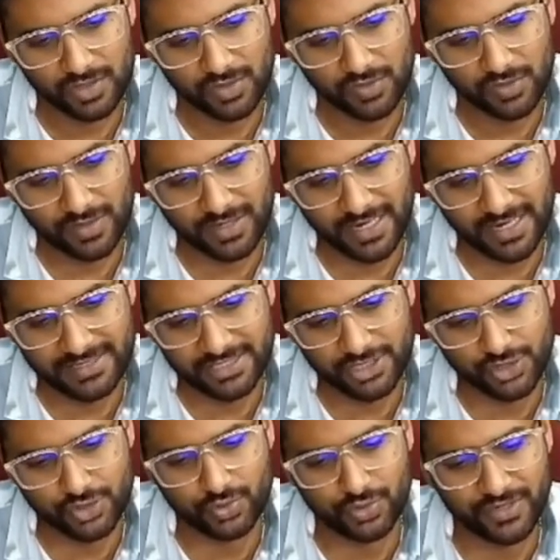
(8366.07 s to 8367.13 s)
You will get the
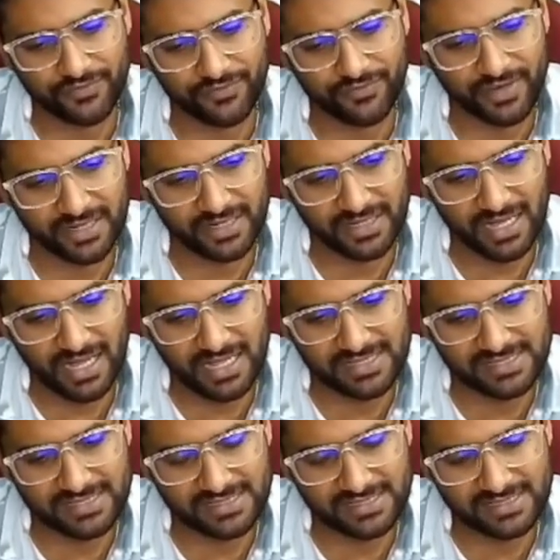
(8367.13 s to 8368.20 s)
two different
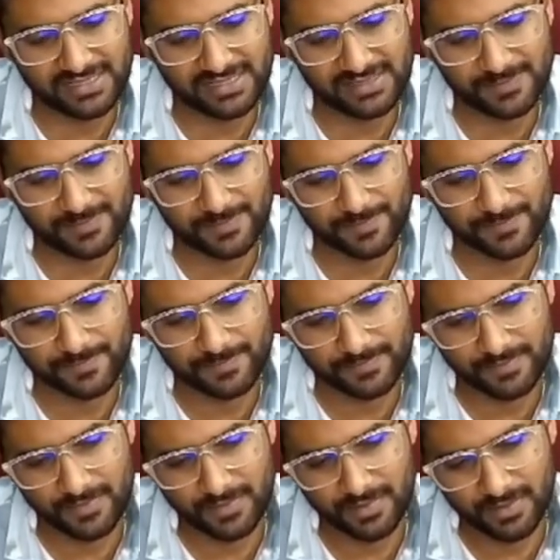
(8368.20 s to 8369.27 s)
answers.
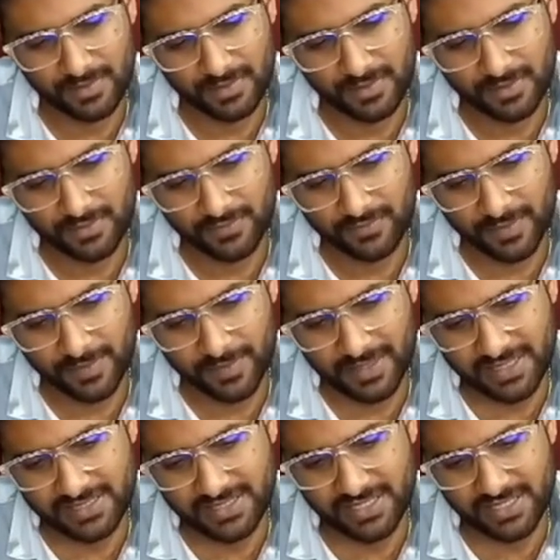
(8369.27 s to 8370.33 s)
Why?
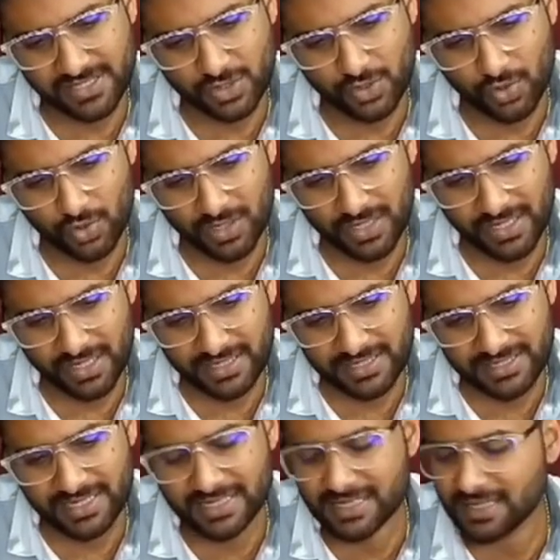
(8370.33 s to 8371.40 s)
Because there is a no clear
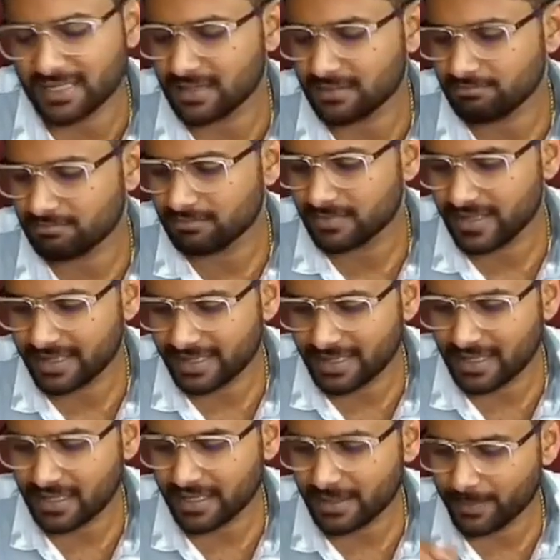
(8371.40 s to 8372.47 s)
data
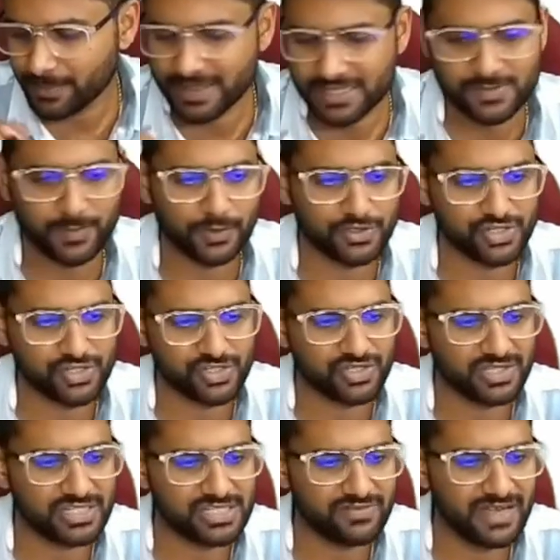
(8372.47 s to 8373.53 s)
regarding B's position.
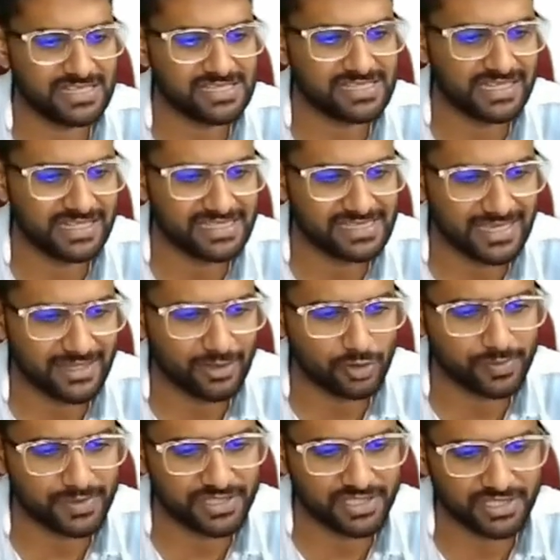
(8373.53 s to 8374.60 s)
That's why answer is
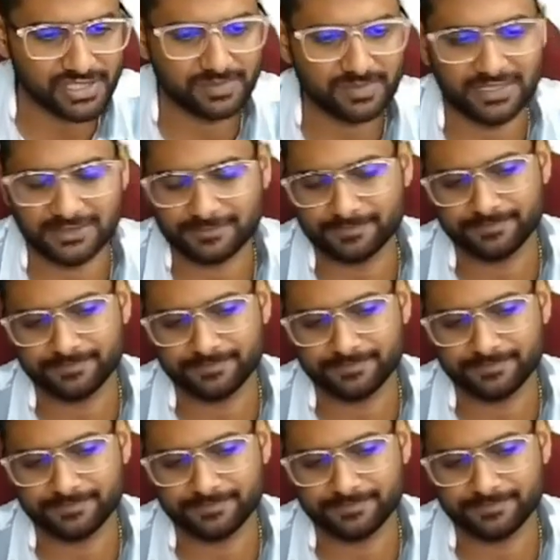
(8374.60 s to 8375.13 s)
cannot be determined.